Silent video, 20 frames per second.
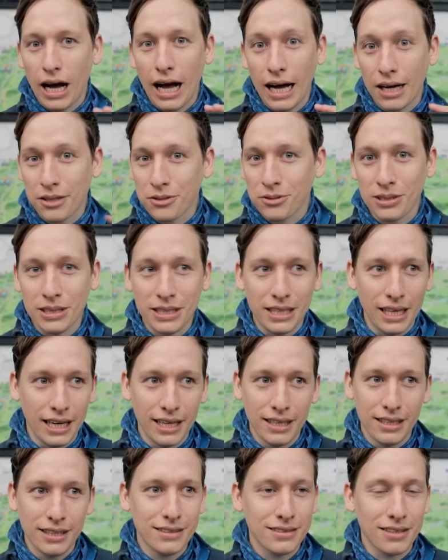actually
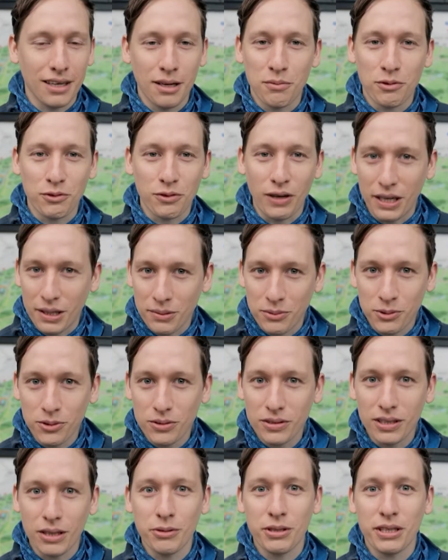any type of
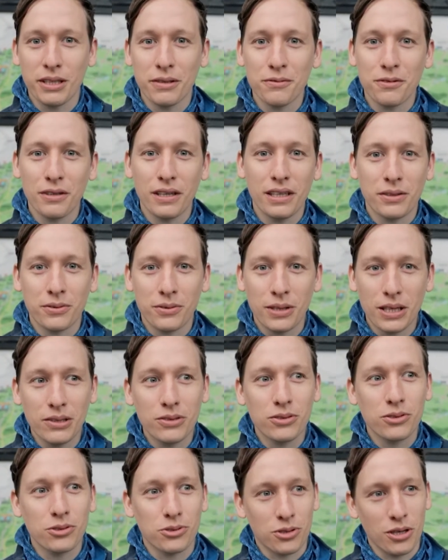animal that we can find
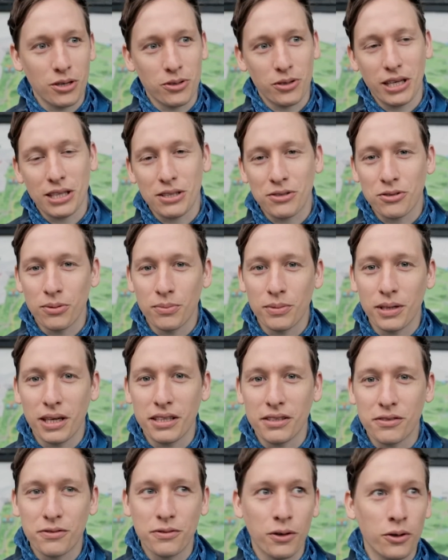around to try to get some
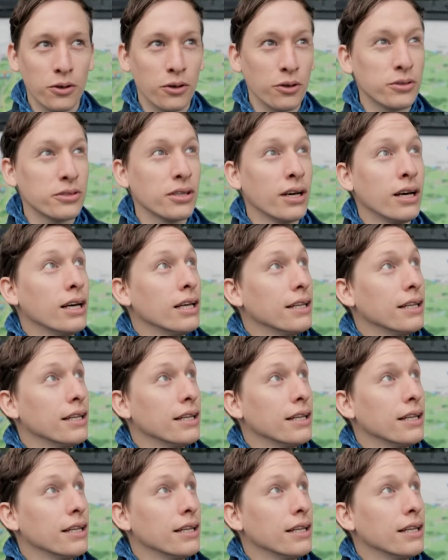nice photos.